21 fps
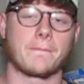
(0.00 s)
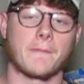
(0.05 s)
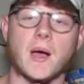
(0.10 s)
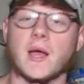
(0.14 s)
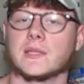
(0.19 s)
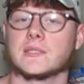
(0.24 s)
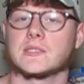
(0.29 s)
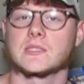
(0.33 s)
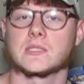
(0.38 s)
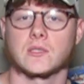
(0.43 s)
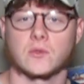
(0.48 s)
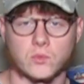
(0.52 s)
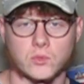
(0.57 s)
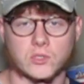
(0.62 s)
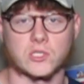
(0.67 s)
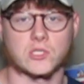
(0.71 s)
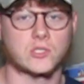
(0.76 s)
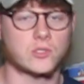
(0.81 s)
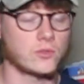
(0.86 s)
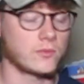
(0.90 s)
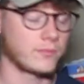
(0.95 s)
months, which
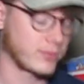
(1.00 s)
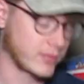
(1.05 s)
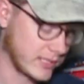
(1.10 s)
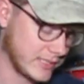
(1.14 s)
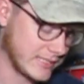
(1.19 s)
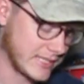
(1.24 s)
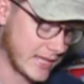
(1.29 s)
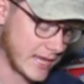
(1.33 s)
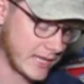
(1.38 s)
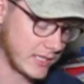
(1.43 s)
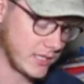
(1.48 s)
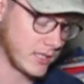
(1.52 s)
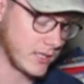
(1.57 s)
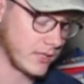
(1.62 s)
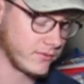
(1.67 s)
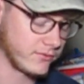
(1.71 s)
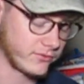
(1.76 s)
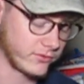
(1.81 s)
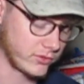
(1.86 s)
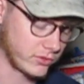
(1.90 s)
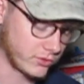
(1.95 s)
is doing pretty dang
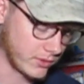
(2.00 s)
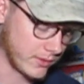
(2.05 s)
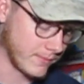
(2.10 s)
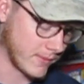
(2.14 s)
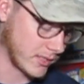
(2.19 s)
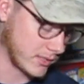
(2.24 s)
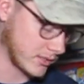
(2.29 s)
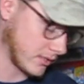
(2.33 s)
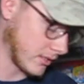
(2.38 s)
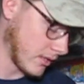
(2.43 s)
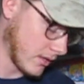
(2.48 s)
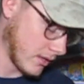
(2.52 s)
good for three months.